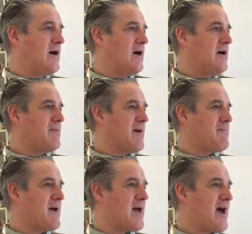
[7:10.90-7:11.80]
uh, they
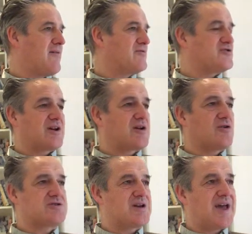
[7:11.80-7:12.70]
may have
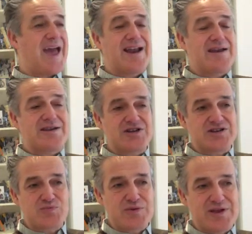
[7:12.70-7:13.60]
psychotic
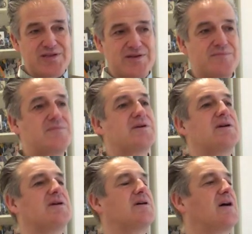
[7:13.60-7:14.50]
energies within them
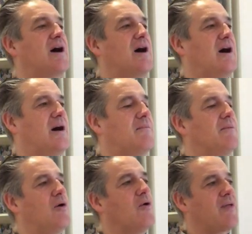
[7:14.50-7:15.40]
um,
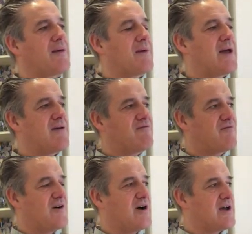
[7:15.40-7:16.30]
or they may
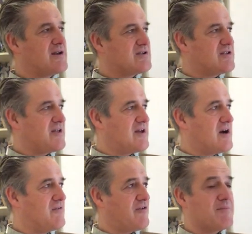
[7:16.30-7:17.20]
find they
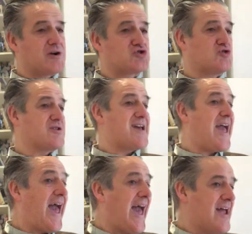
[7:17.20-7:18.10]
are very much on the
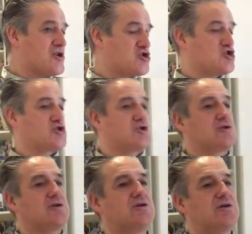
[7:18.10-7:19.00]
edge
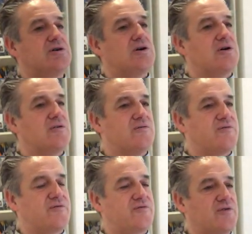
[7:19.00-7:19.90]
of
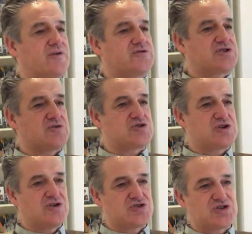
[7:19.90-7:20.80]

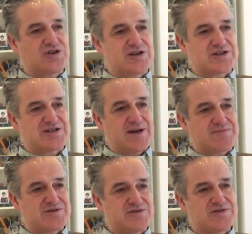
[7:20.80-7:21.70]
sociological
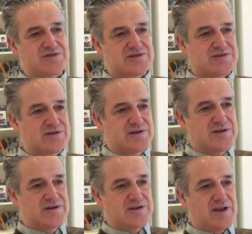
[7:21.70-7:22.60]
acceptance.
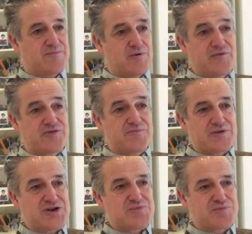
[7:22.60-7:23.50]
They often
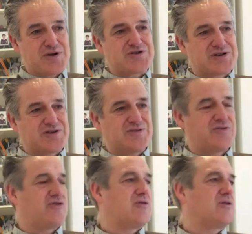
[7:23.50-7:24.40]
breach
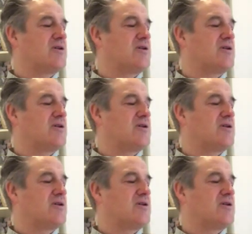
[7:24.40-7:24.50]
protocols